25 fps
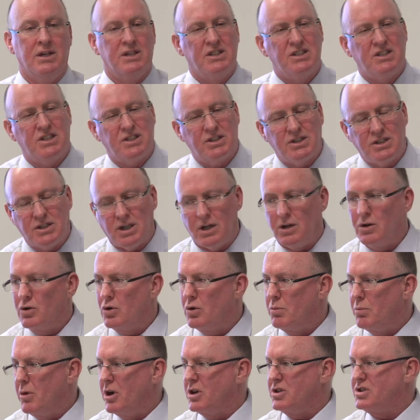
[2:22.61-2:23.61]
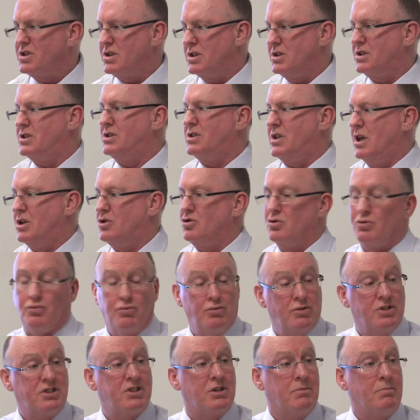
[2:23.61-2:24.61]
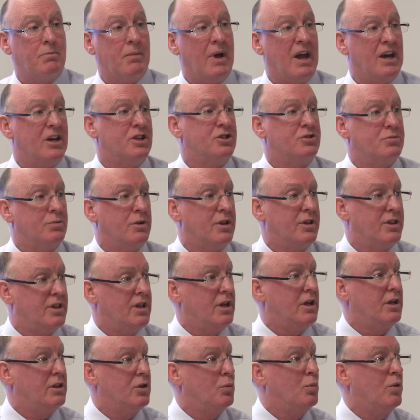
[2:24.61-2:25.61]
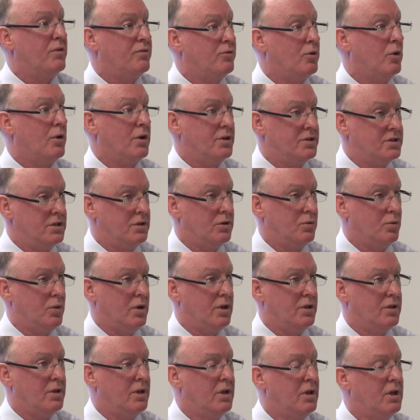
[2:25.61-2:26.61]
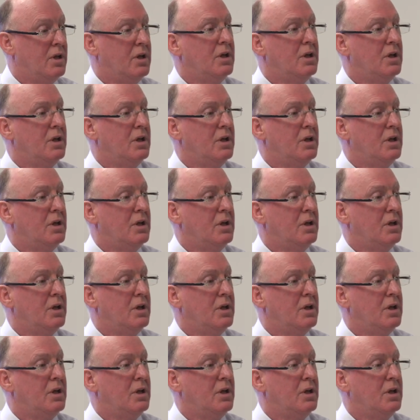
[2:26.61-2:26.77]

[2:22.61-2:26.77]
single most essential risk management thing that we've got to deal with.